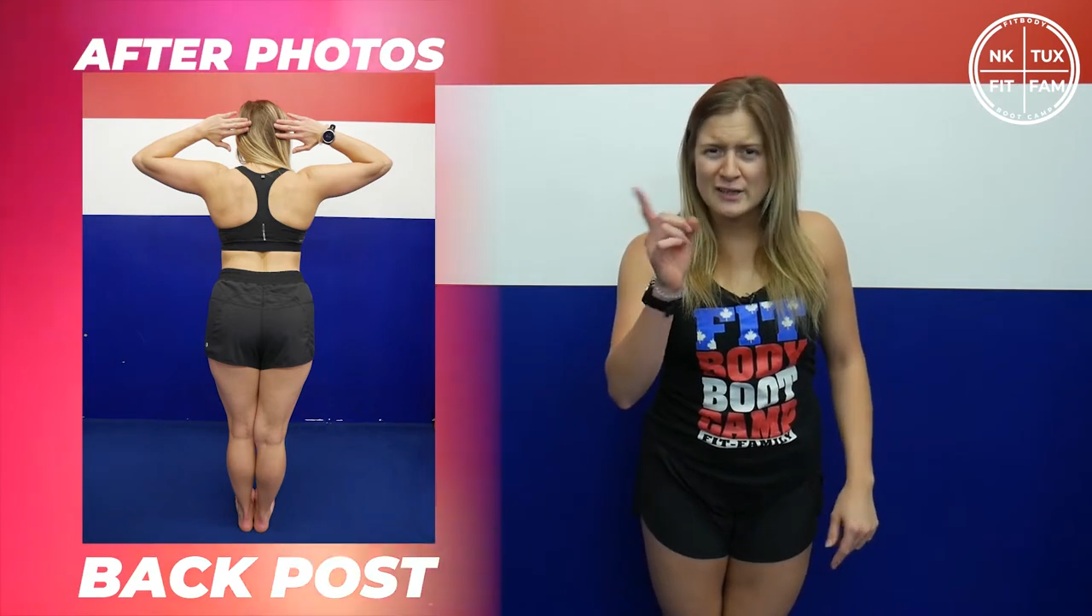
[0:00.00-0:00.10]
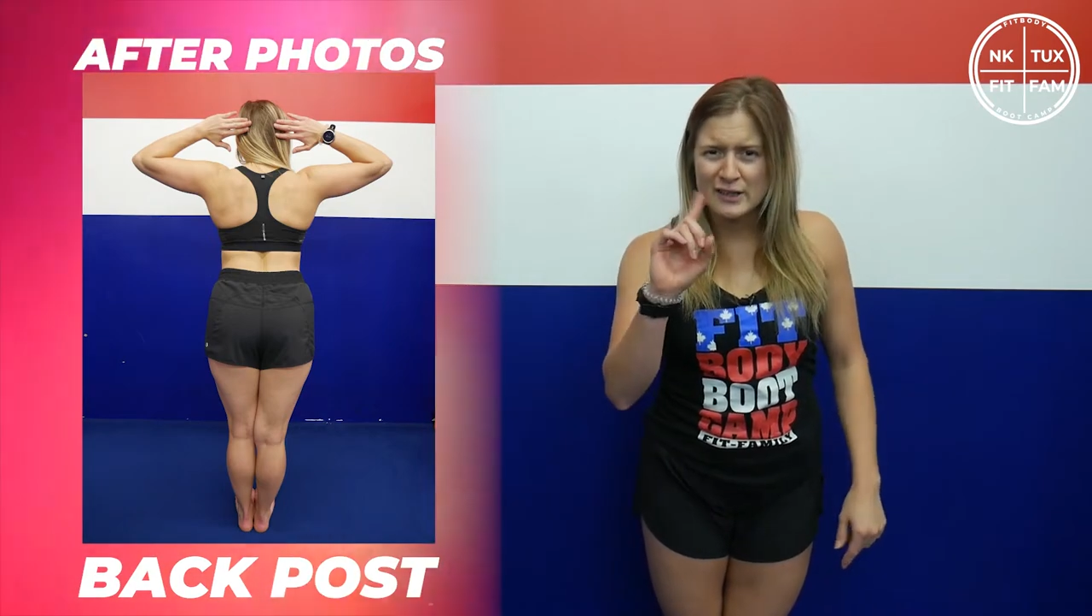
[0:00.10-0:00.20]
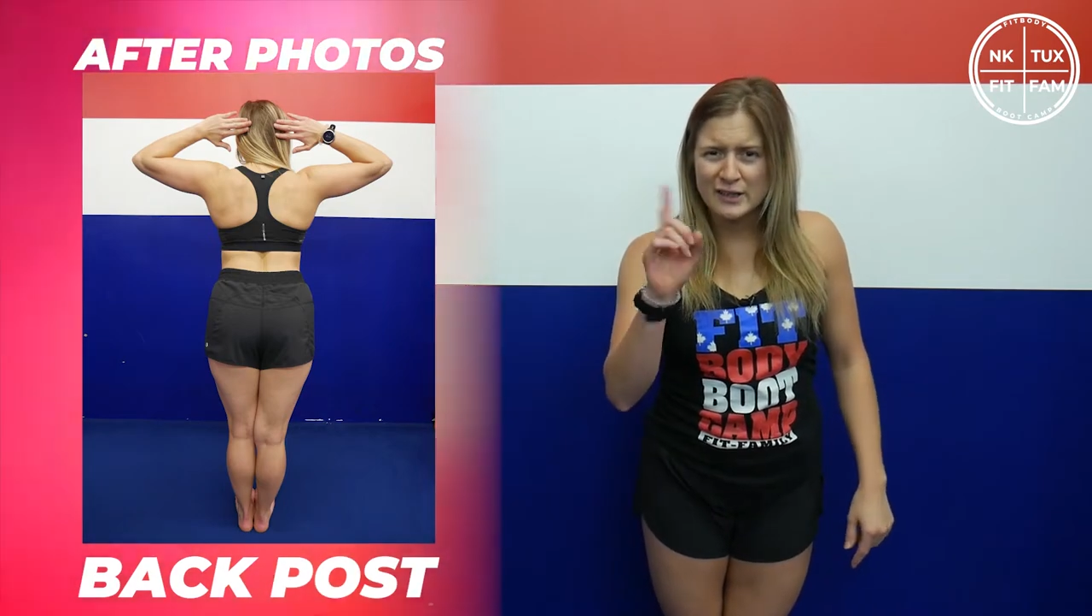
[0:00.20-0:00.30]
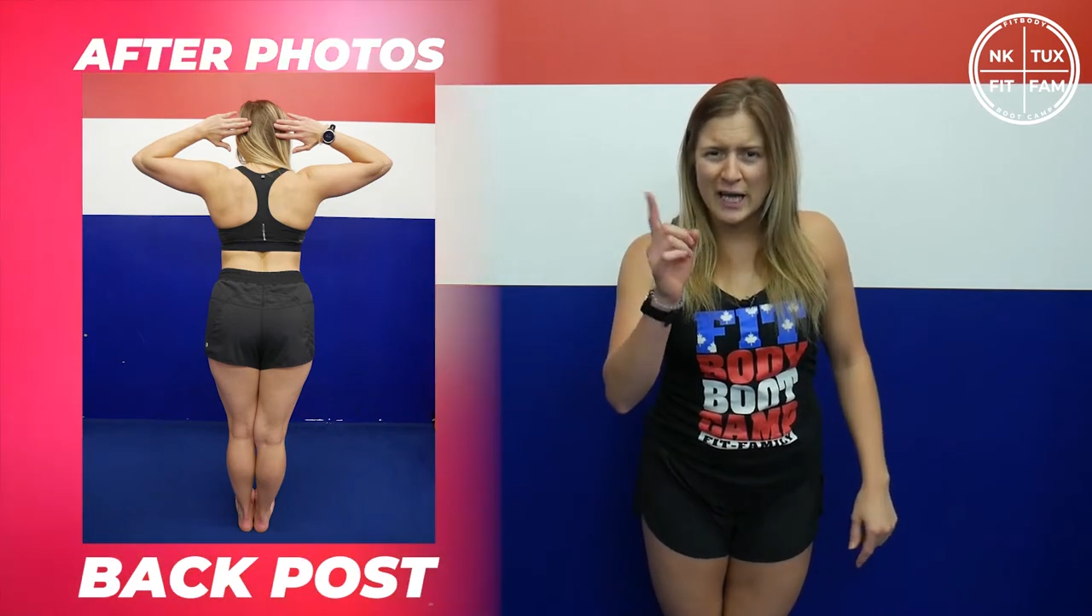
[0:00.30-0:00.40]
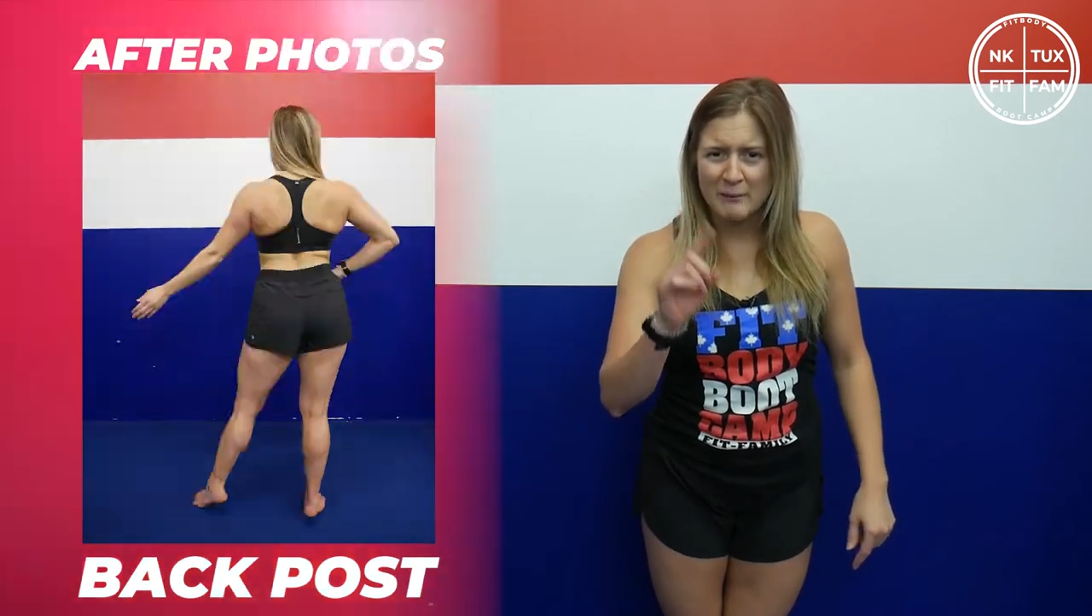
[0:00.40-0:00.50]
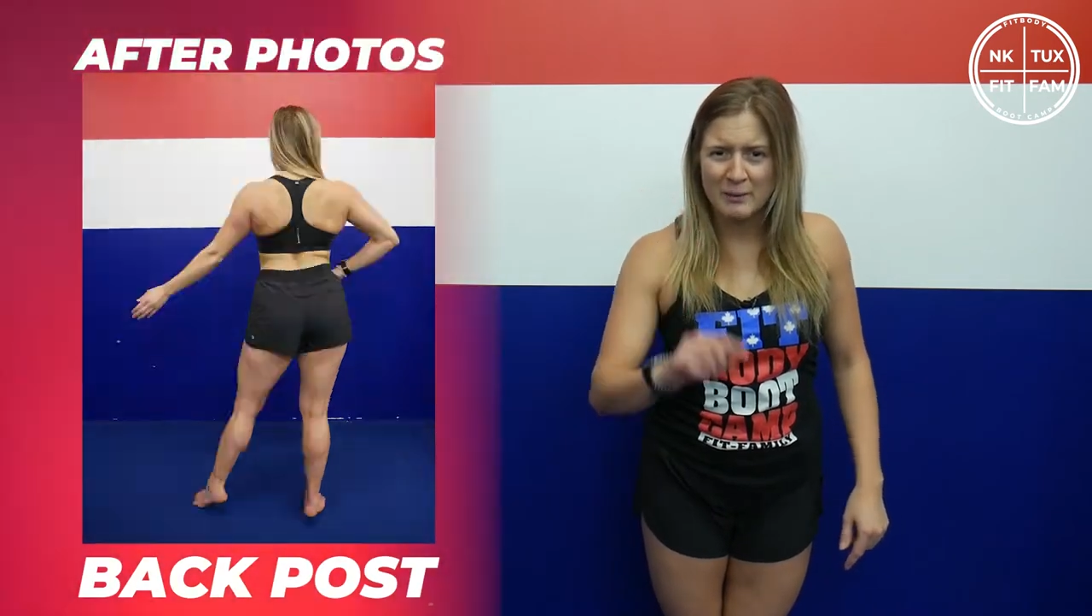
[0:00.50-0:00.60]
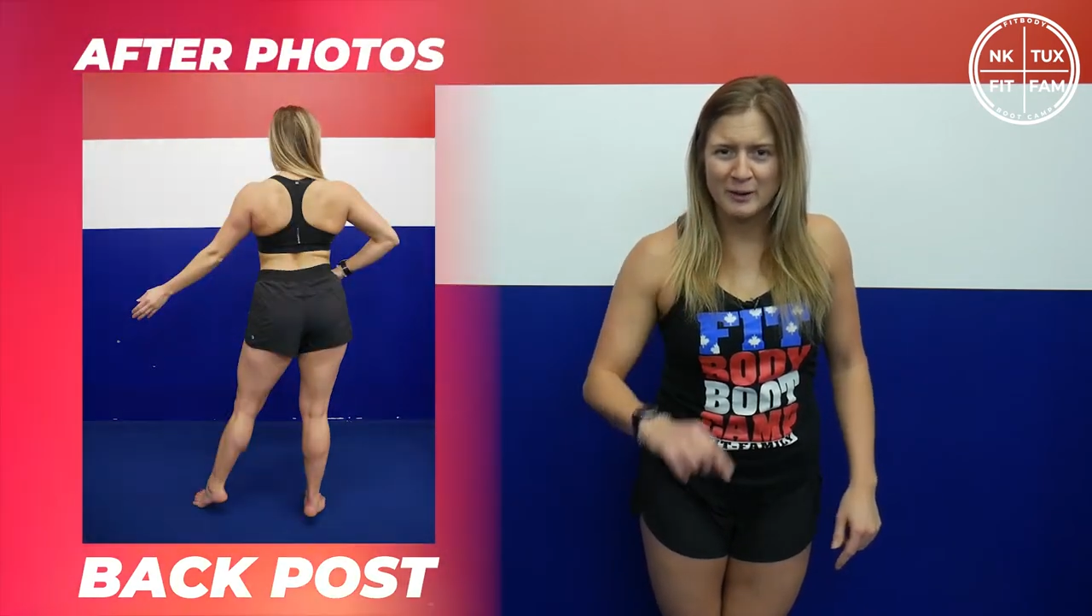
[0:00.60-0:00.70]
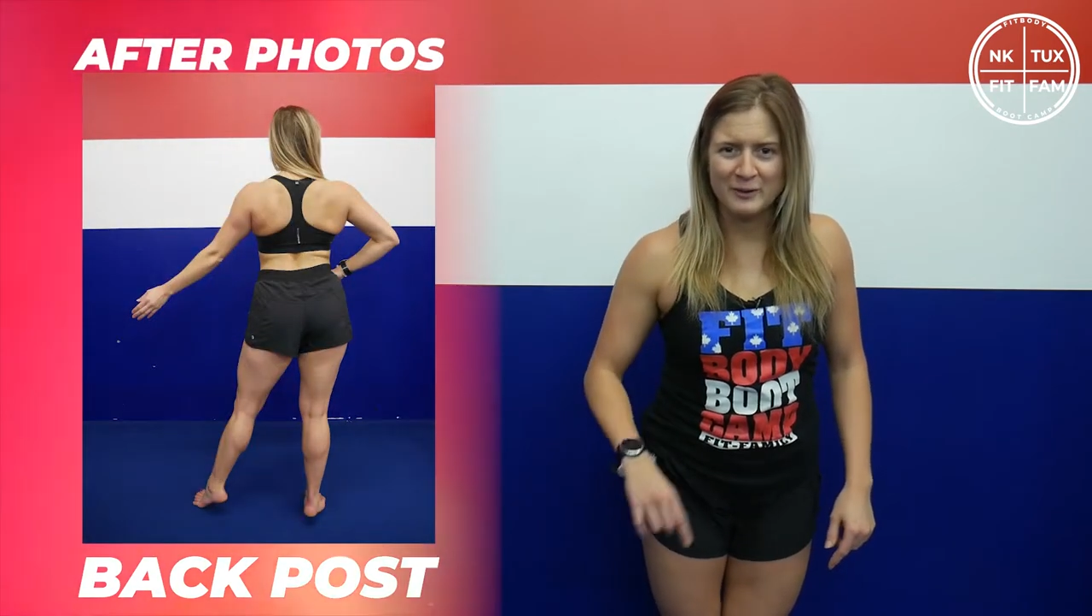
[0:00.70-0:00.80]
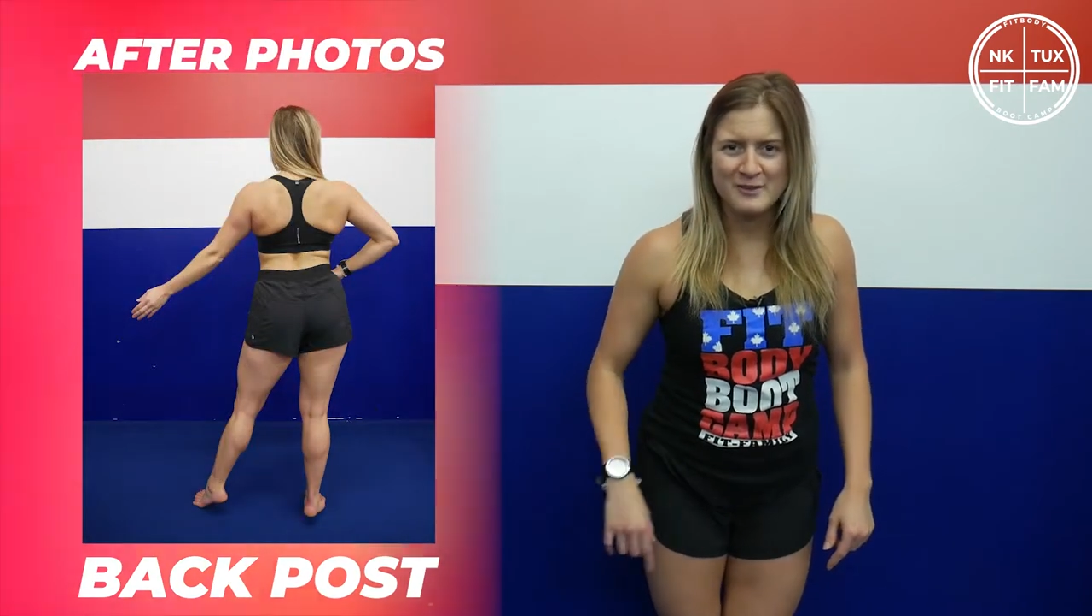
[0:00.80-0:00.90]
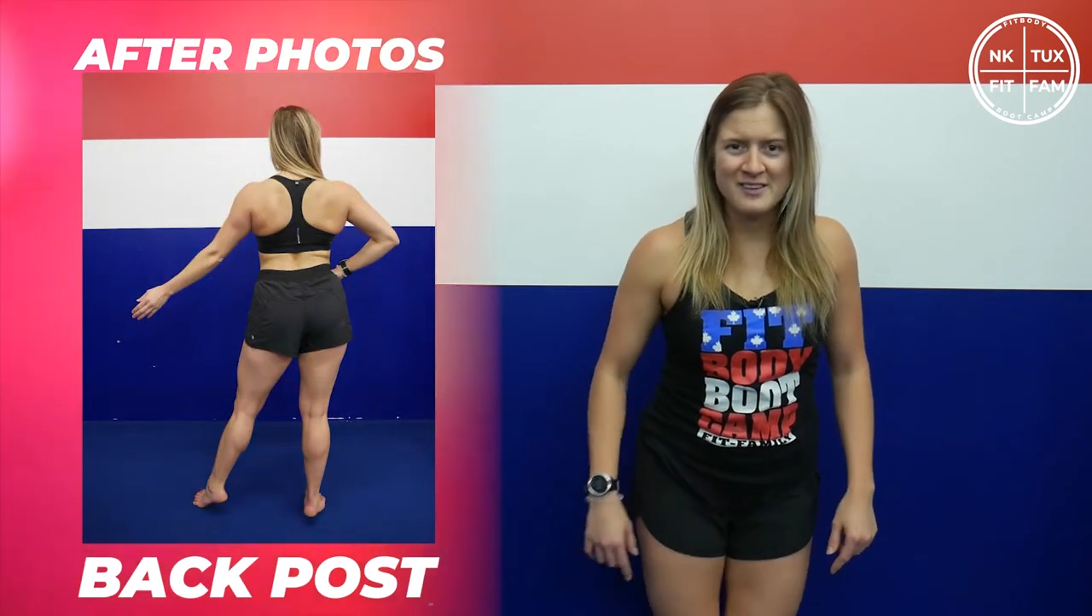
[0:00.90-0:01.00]
to do that
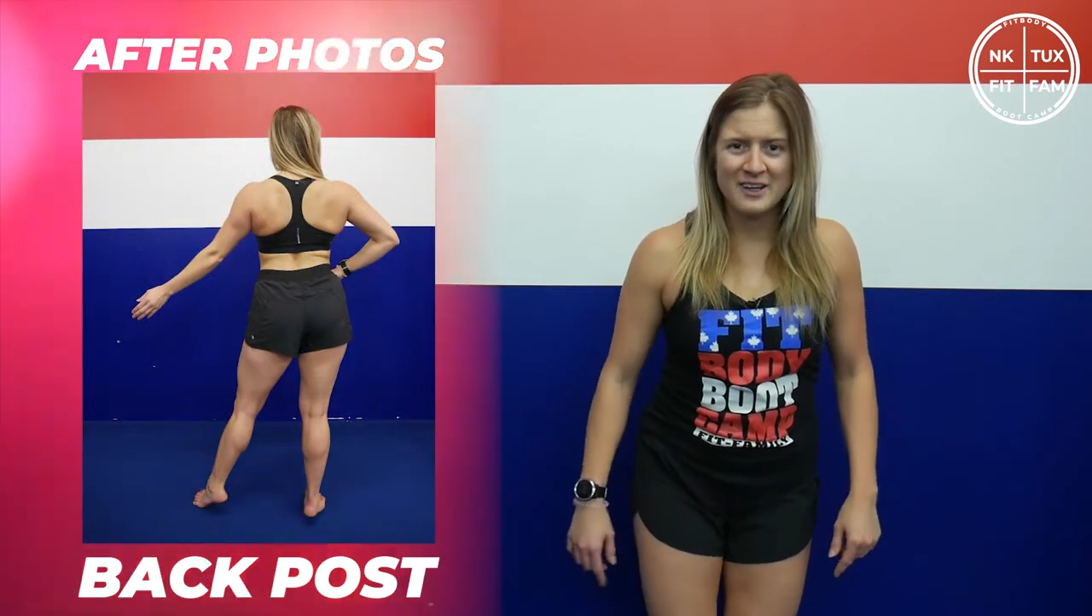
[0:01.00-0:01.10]
pose.